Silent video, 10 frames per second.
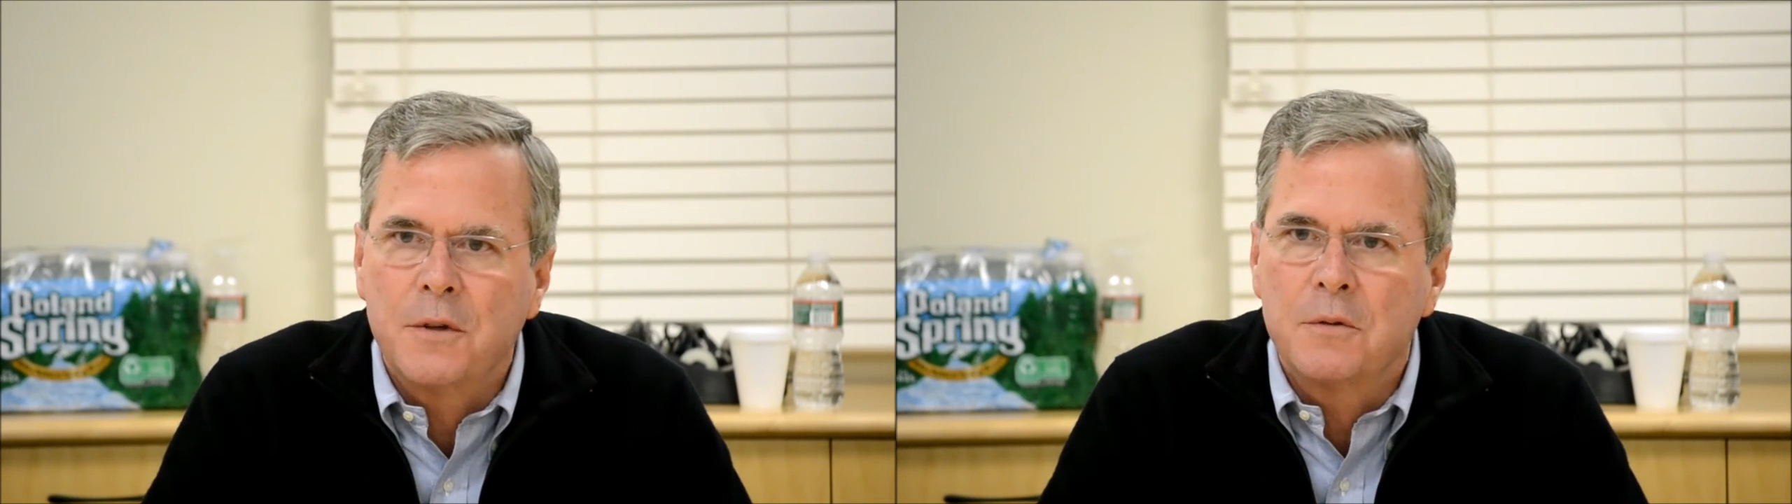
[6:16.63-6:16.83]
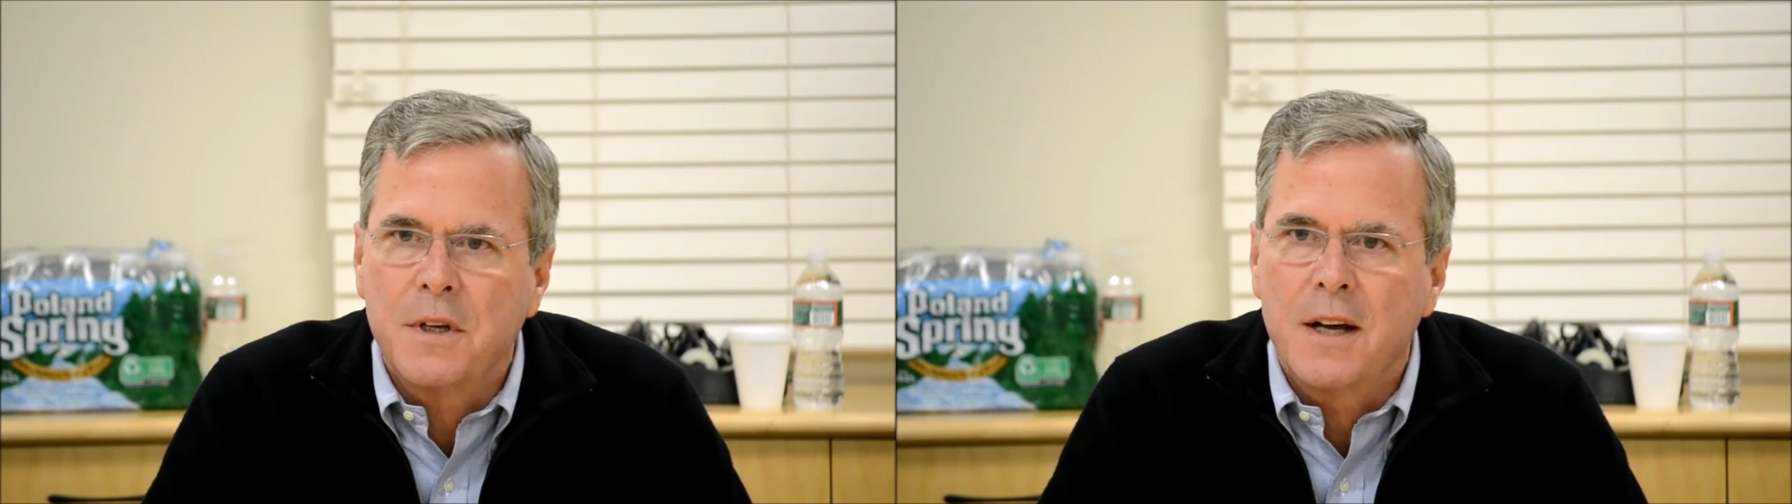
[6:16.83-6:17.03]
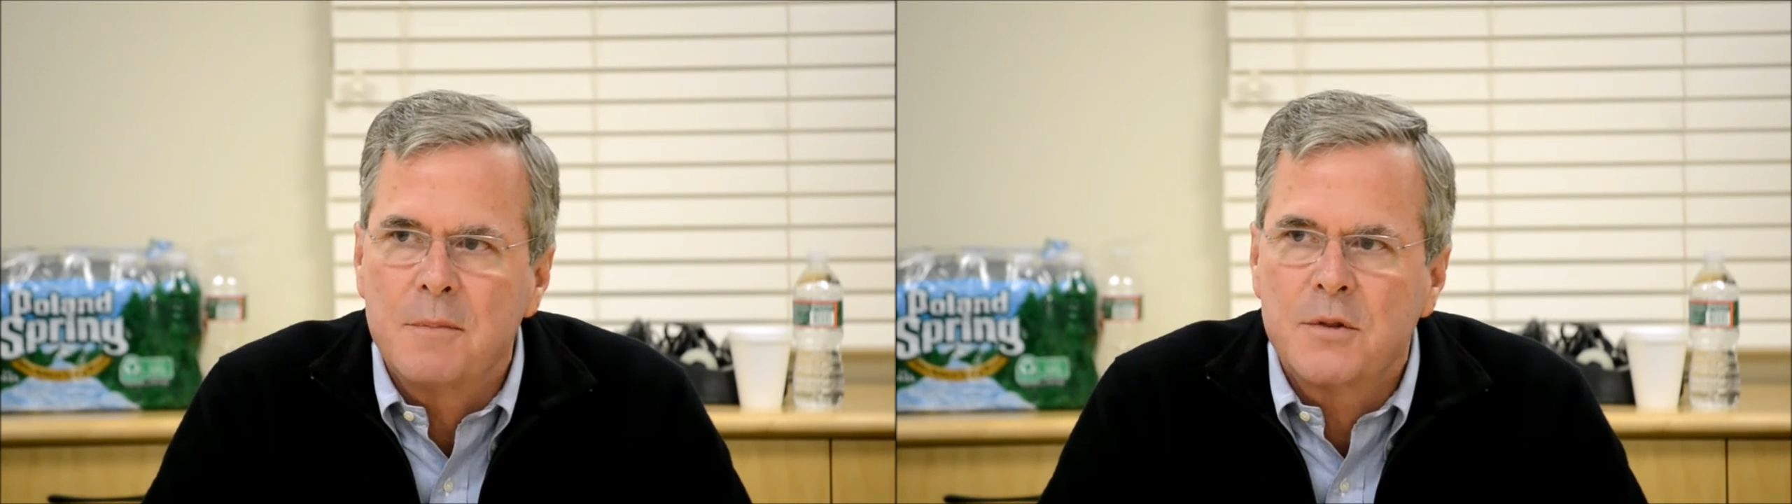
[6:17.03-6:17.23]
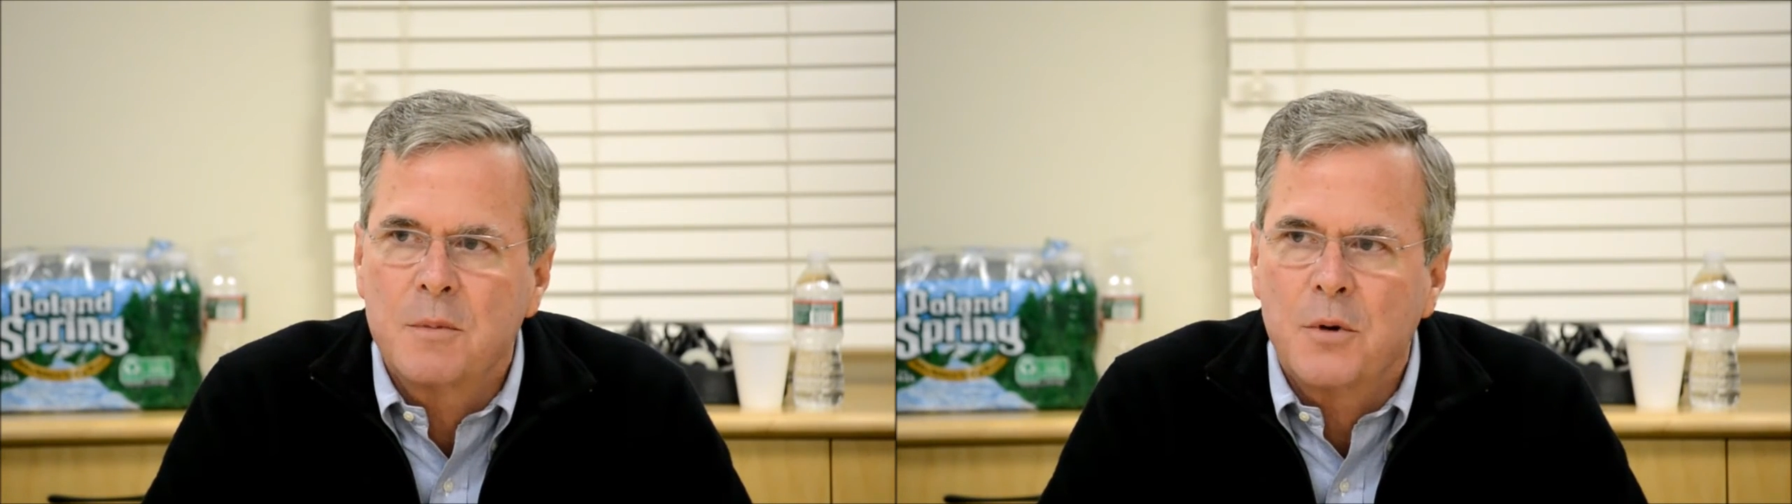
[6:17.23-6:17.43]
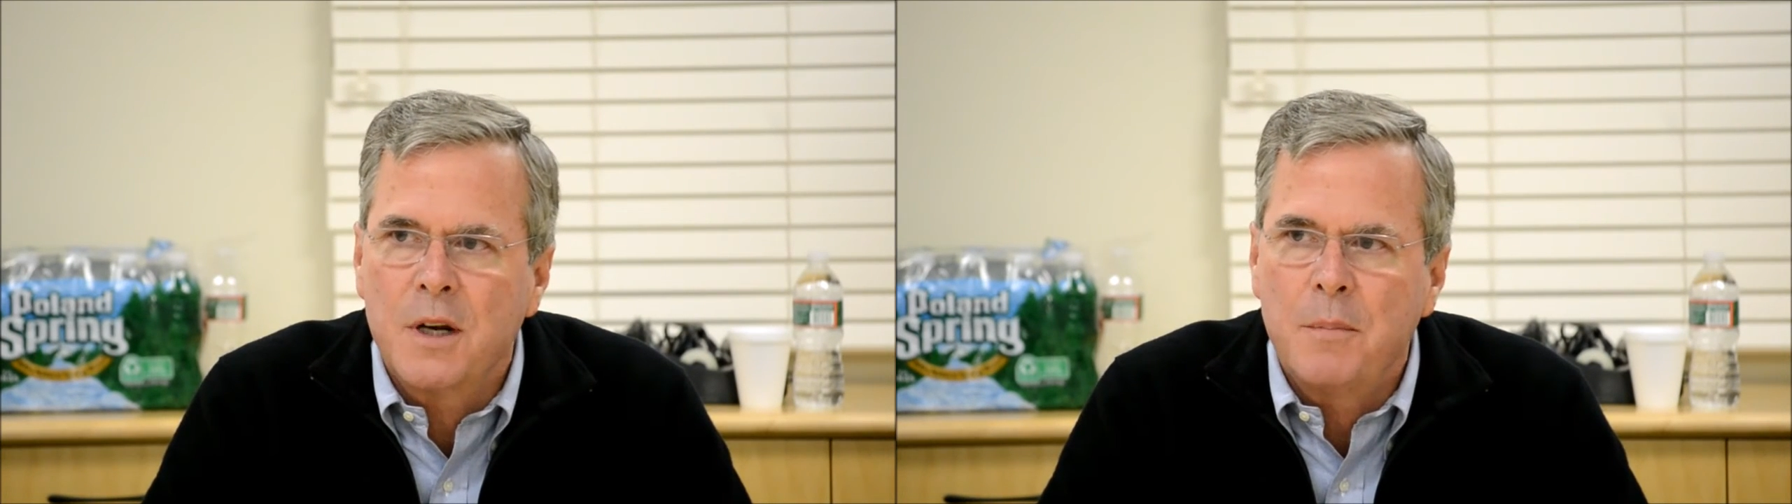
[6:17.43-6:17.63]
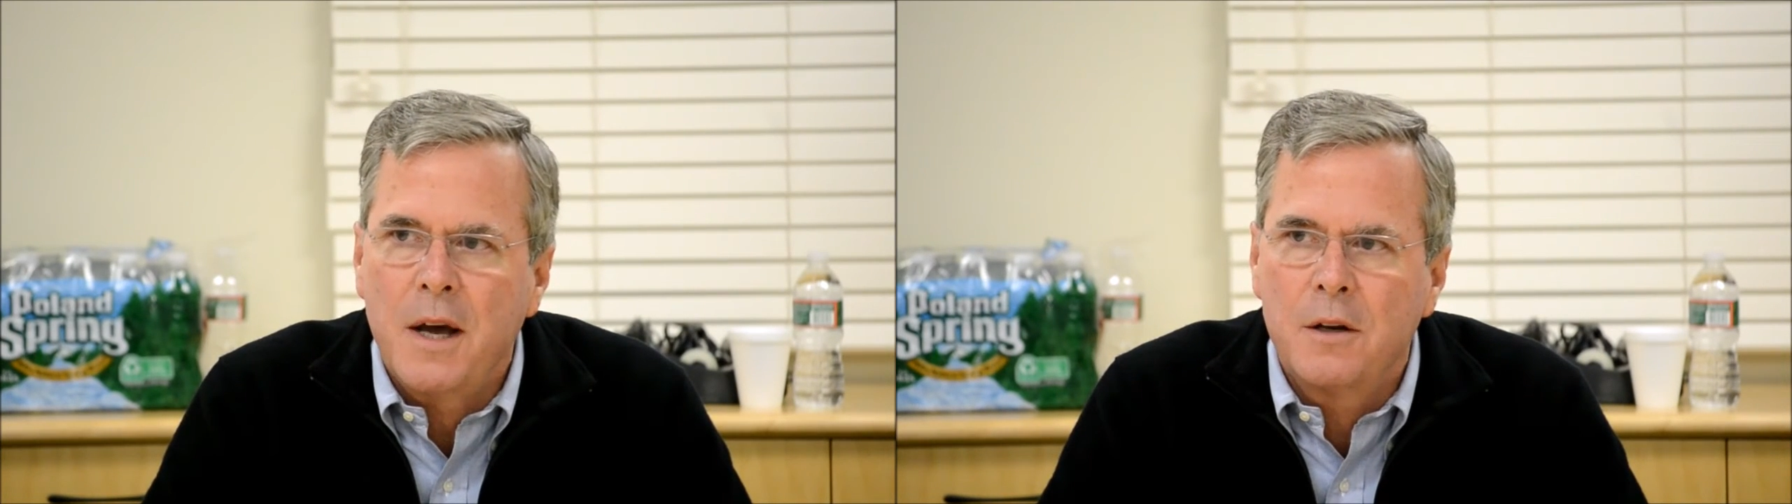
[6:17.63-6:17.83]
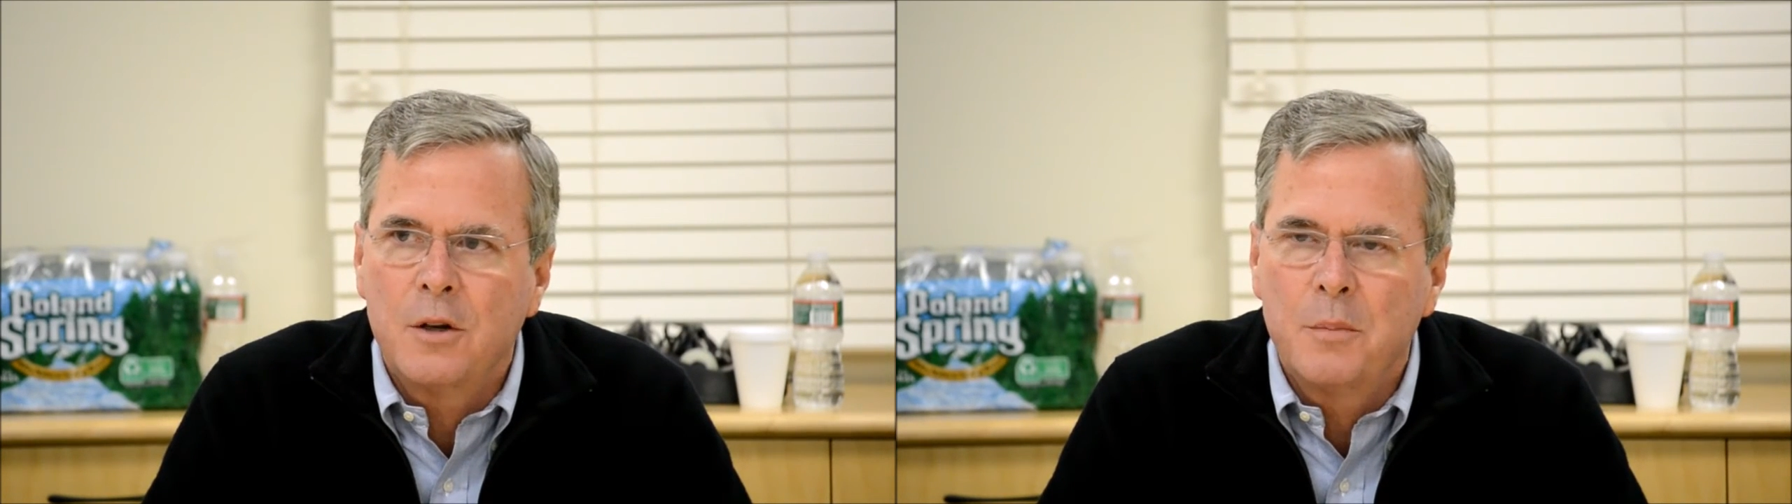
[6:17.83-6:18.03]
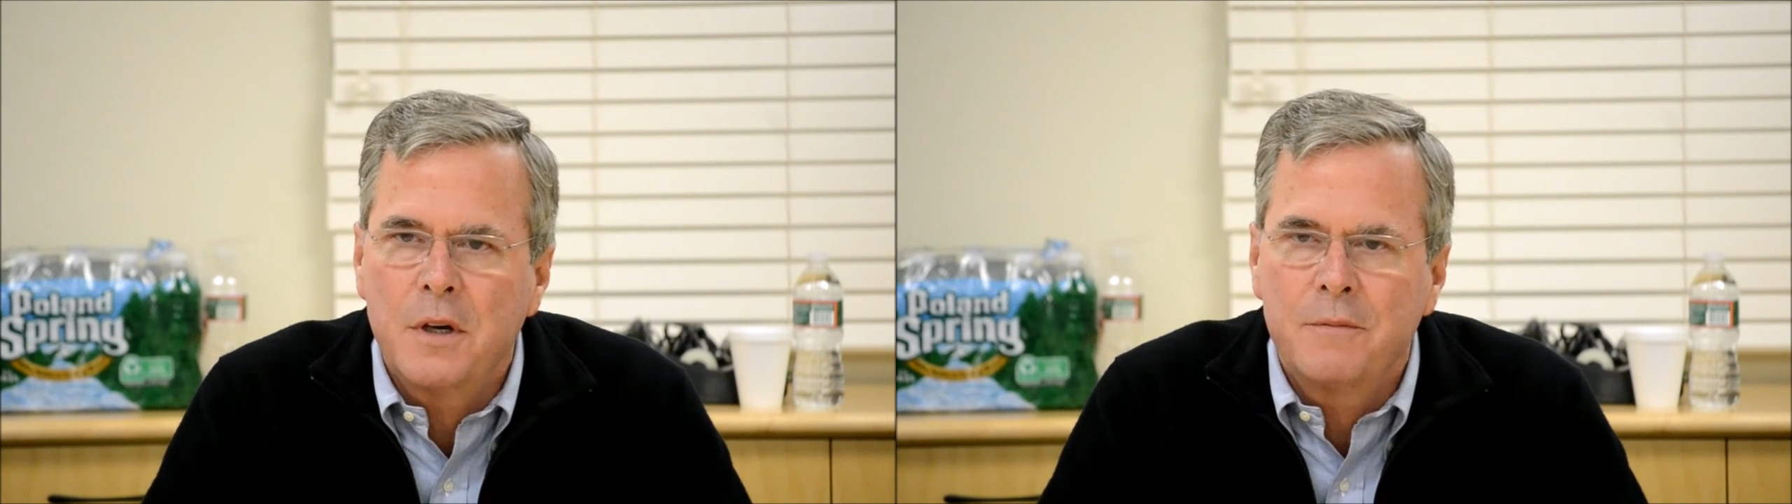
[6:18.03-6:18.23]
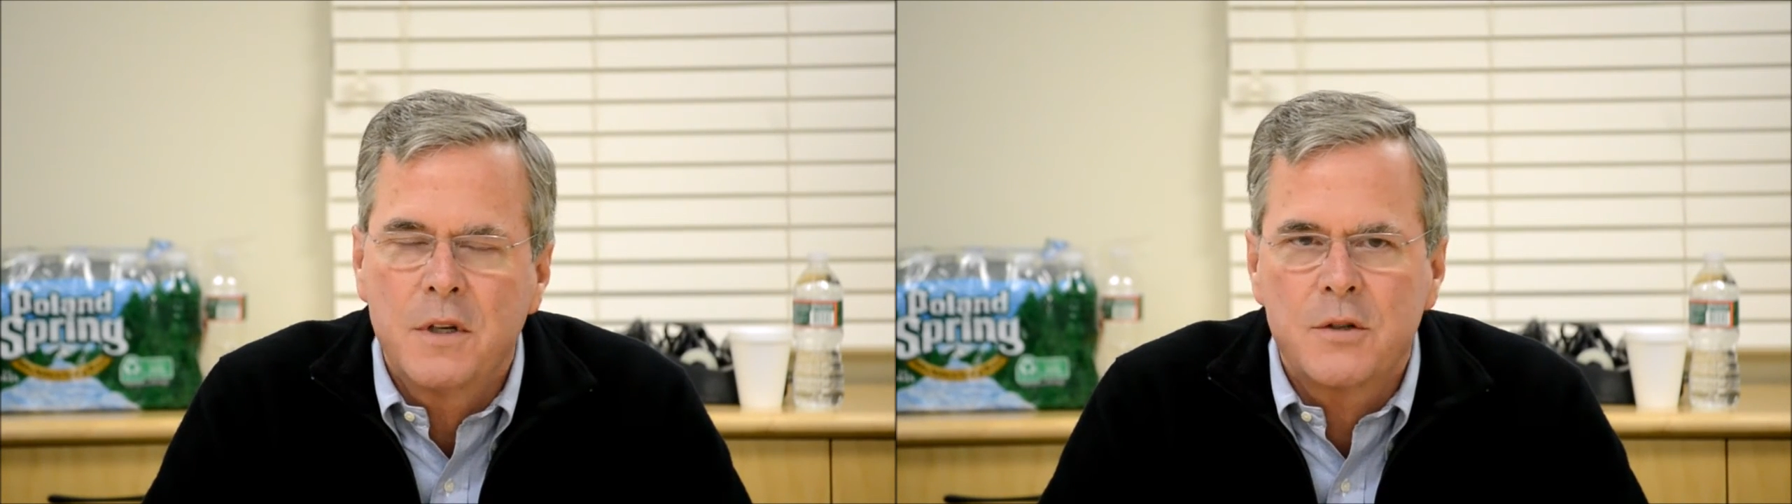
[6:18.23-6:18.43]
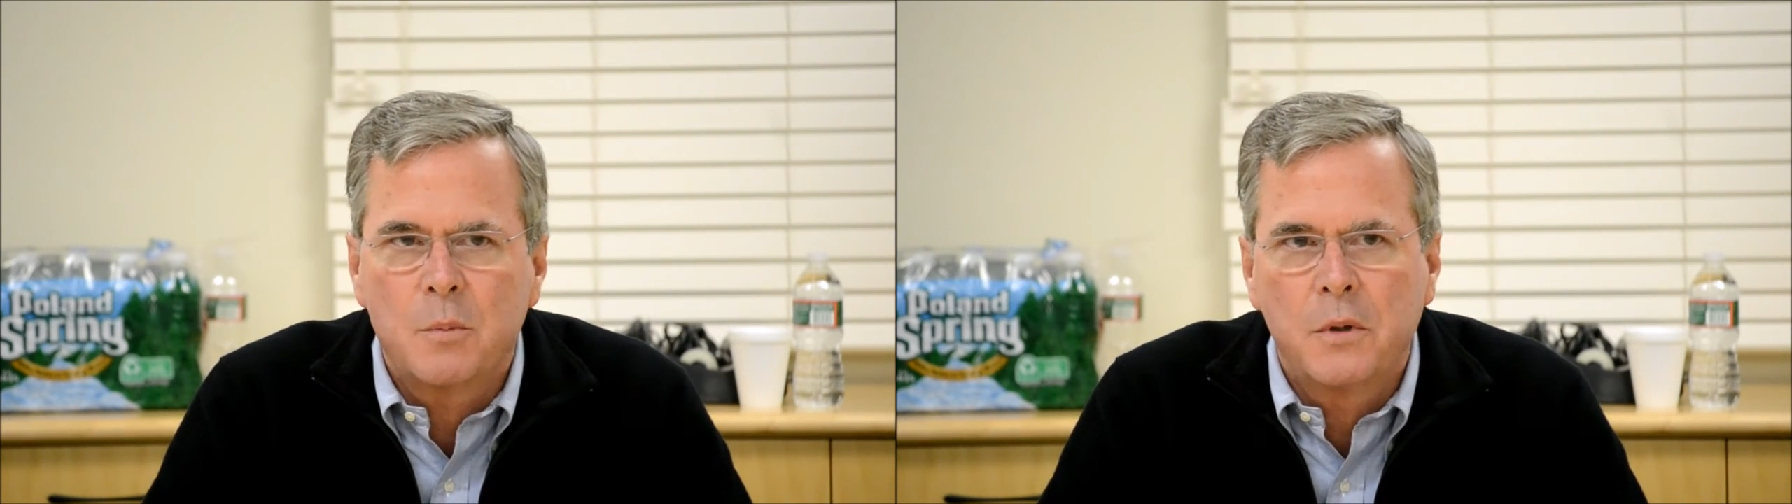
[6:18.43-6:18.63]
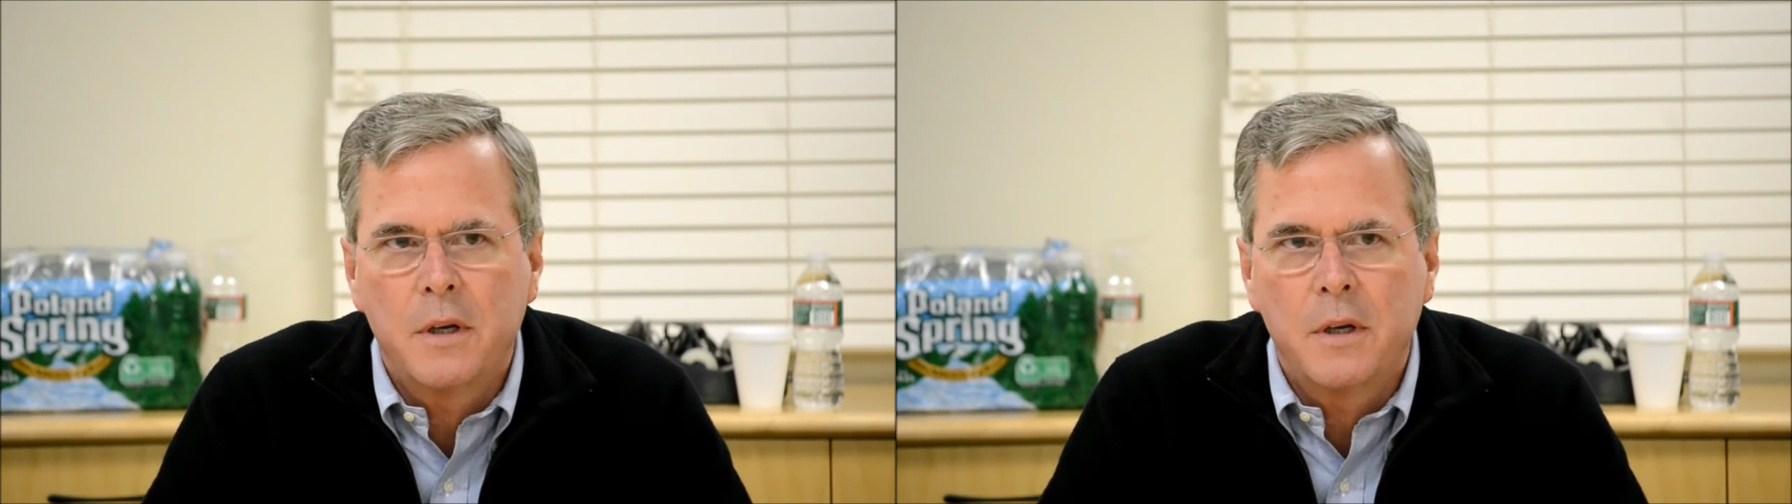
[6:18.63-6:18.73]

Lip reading: few times to bring about a little bit of discipline,